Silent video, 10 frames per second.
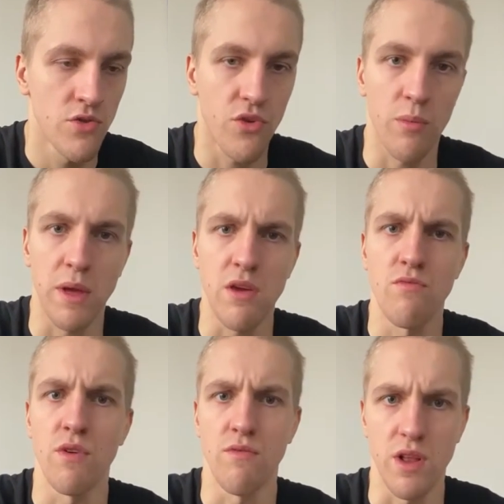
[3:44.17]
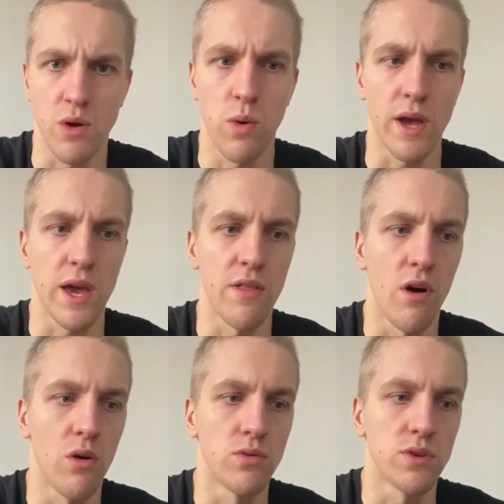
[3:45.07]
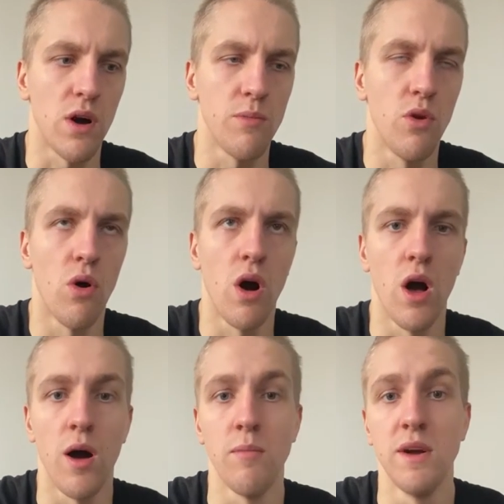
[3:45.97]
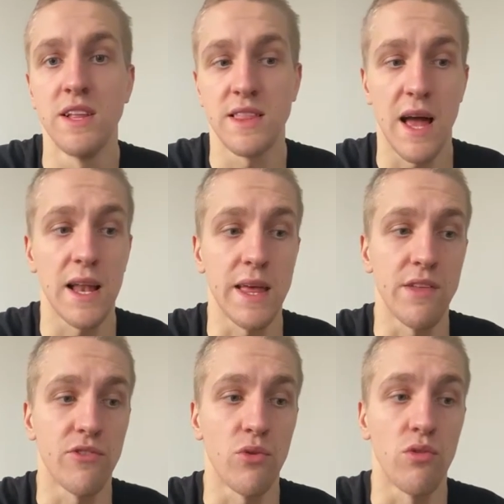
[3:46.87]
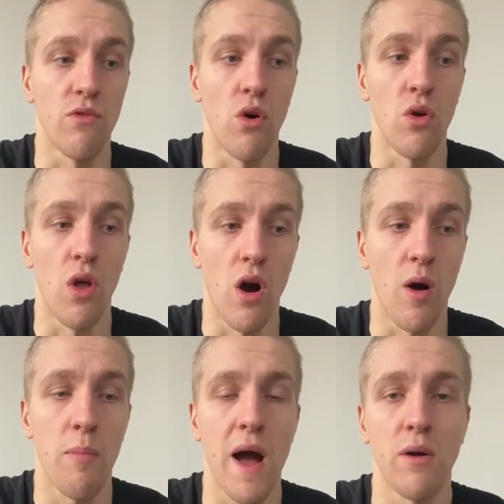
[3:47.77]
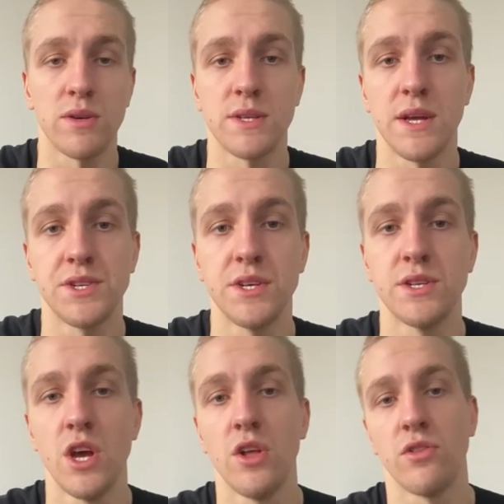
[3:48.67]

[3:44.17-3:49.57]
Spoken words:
Trying to be really, really quick here the whole time, not dallying sort of on our power snatches,